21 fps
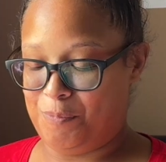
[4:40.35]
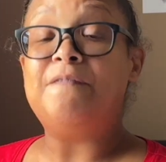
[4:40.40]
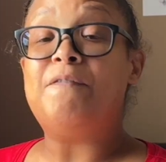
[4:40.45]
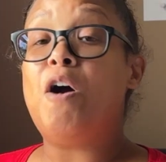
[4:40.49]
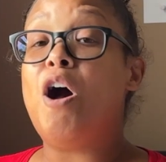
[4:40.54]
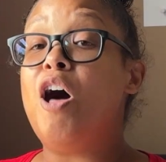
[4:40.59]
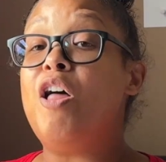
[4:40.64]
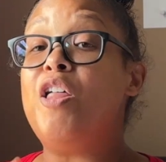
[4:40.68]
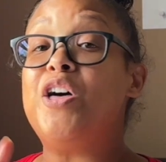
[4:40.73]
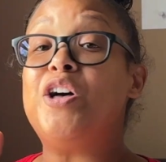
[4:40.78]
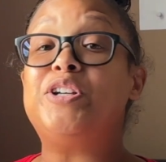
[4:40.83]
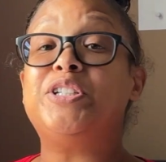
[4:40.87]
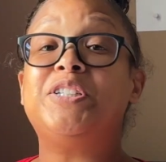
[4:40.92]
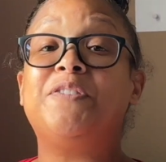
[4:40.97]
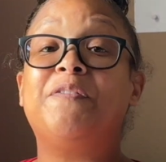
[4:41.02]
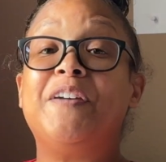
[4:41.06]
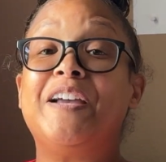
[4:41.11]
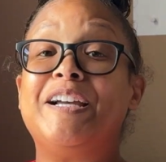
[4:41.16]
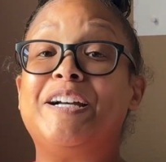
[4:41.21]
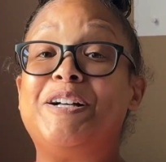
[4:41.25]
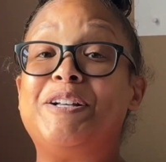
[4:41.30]
If all else
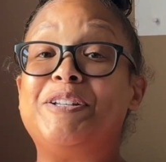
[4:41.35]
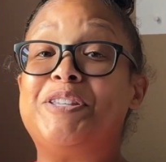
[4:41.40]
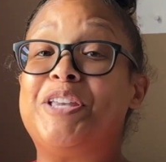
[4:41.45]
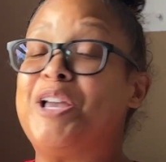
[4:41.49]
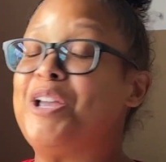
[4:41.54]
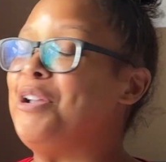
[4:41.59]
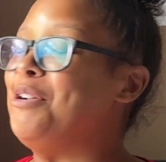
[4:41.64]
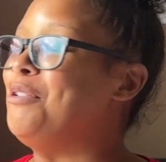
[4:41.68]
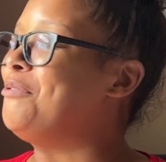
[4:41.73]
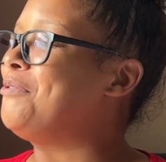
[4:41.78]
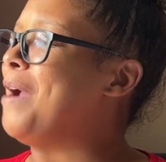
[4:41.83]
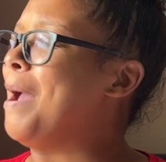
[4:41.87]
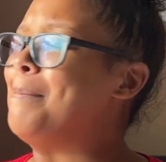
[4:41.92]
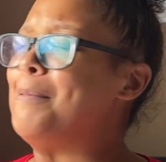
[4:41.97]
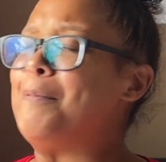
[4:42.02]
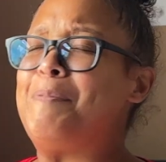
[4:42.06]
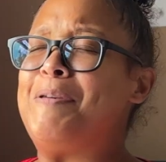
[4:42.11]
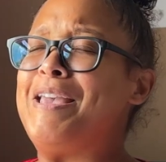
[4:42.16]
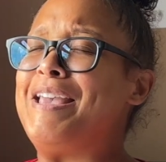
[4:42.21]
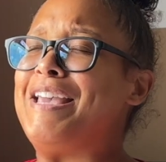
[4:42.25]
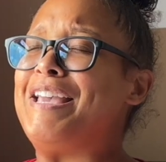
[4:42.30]
fails, grab
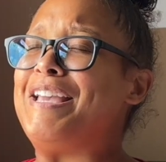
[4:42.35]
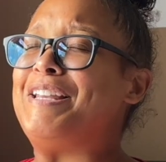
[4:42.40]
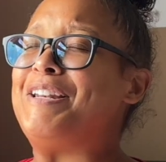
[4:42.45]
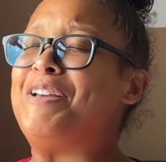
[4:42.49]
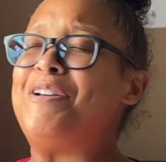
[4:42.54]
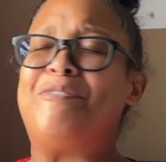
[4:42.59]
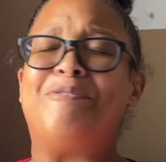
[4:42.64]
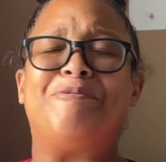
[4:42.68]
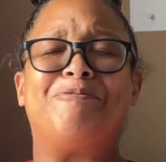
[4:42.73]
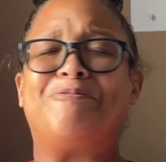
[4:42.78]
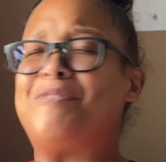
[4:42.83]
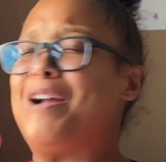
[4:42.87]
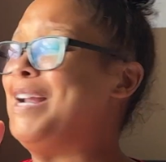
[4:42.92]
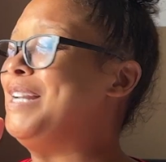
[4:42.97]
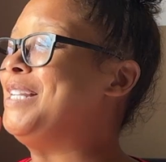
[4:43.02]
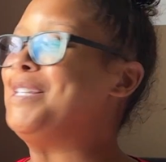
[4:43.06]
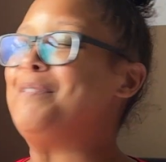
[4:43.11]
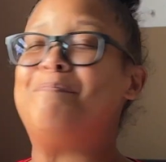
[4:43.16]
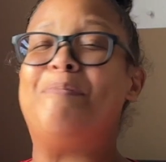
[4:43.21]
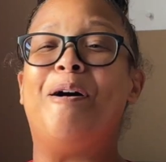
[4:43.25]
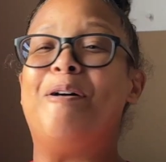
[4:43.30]
a pen,
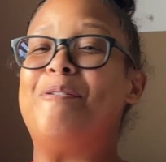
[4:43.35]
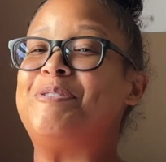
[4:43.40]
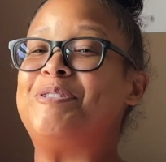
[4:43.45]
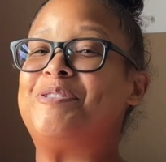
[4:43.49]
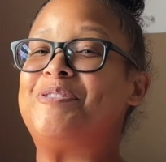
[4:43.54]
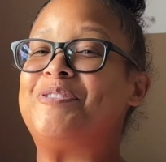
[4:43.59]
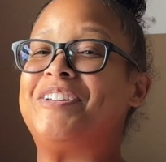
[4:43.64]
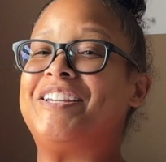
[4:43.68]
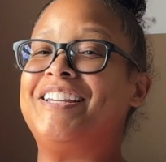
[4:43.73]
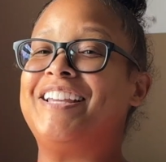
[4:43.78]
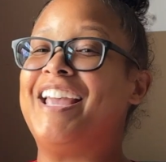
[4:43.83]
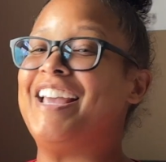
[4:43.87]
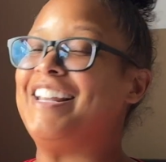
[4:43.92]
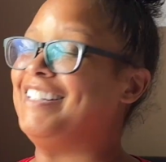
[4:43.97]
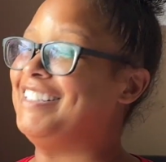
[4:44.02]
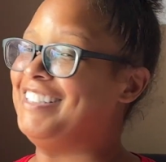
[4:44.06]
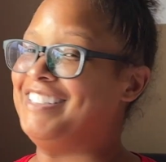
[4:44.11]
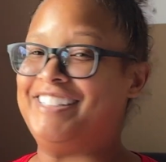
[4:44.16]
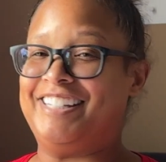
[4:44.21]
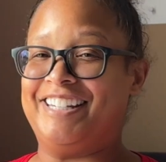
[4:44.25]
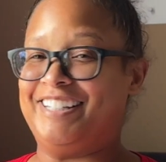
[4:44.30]
write some poetry, and
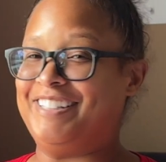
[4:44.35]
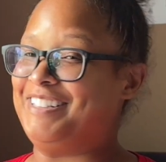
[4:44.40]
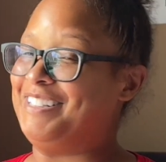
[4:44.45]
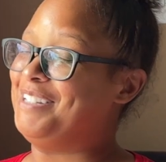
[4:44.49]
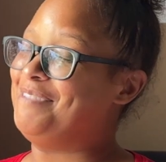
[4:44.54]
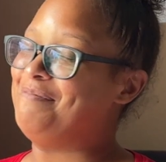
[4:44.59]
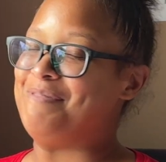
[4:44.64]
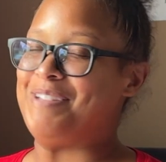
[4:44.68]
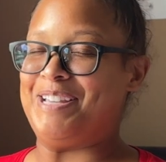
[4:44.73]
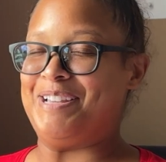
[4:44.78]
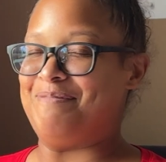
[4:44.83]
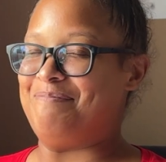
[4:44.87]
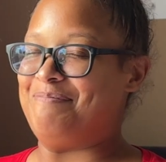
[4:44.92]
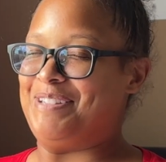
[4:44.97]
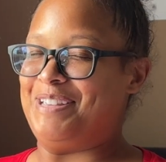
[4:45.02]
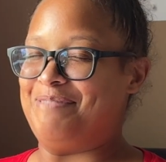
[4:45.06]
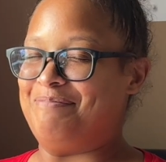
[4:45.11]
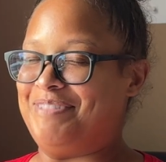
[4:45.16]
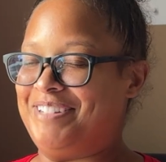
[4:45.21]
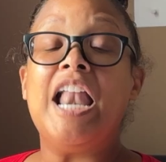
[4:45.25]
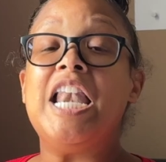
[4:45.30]
let's stick it to the man, baby.